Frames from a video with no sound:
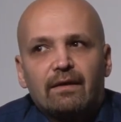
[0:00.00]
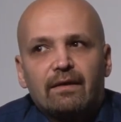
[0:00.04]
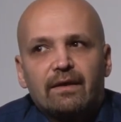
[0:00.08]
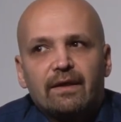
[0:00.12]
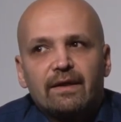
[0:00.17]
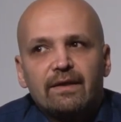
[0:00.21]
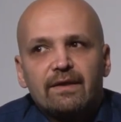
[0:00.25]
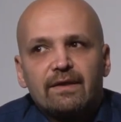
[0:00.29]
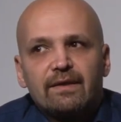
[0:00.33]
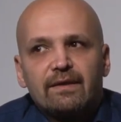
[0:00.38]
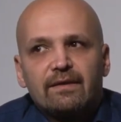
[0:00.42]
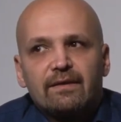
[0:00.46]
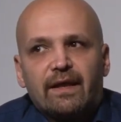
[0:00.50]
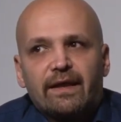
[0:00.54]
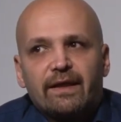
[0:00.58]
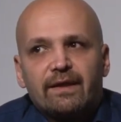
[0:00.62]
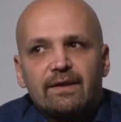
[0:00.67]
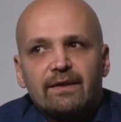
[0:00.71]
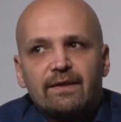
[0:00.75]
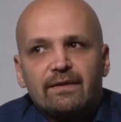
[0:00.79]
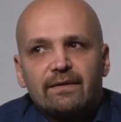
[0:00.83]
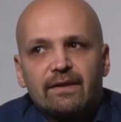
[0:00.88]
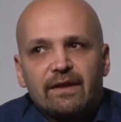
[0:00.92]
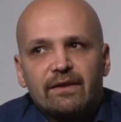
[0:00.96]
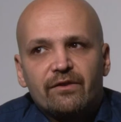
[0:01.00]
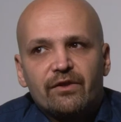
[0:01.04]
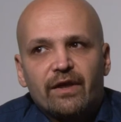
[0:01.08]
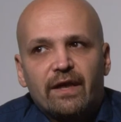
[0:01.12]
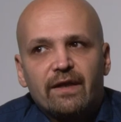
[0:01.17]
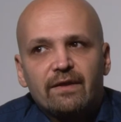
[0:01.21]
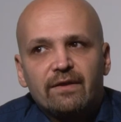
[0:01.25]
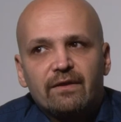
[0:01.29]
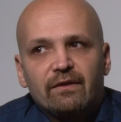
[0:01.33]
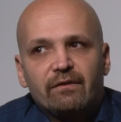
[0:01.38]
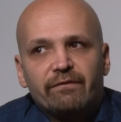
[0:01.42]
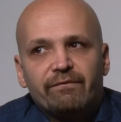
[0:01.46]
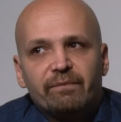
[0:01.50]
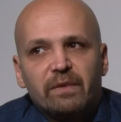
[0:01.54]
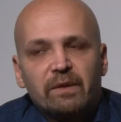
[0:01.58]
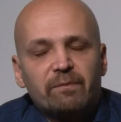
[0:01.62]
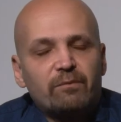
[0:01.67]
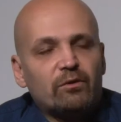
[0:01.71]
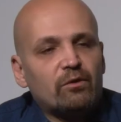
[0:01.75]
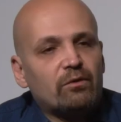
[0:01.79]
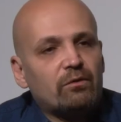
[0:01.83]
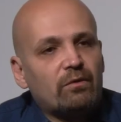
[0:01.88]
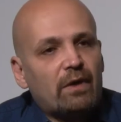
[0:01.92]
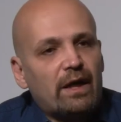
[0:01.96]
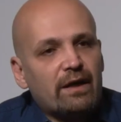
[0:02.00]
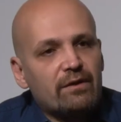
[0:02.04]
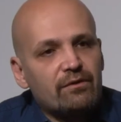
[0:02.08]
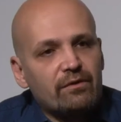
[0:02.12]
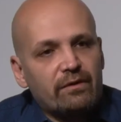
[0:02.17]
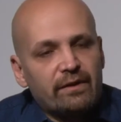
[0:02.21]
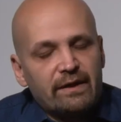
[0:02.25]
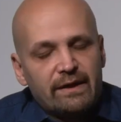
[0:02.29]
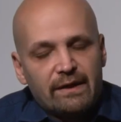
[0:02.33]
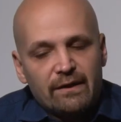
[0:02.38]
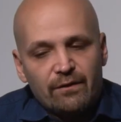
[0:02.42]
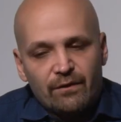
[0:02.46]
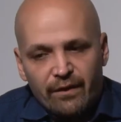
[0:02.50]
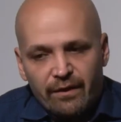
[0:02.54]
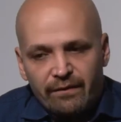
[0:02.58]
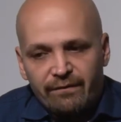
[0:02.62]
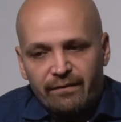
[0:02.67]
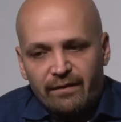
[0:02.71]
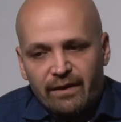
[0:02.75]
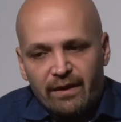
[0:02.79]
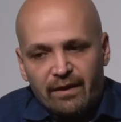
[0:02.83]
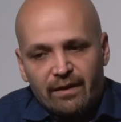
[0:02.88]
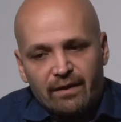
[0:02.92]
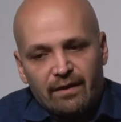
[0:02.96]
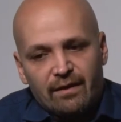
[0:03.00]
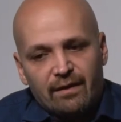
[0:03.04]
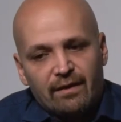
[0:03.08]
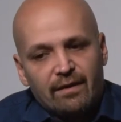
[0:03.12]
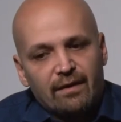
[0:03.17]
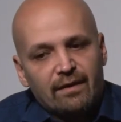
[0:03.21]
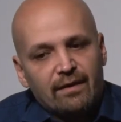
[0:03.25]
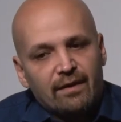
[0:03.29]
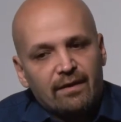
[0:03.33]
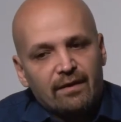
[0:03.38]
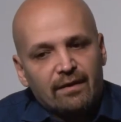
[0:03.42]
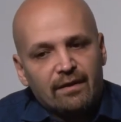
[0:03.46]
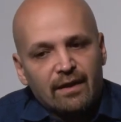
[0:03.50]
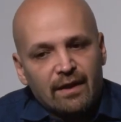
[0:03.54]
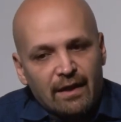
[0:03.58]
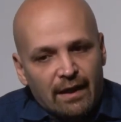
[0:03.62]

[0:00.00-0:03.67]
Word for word: this takes the chance of people who actually deserve uh,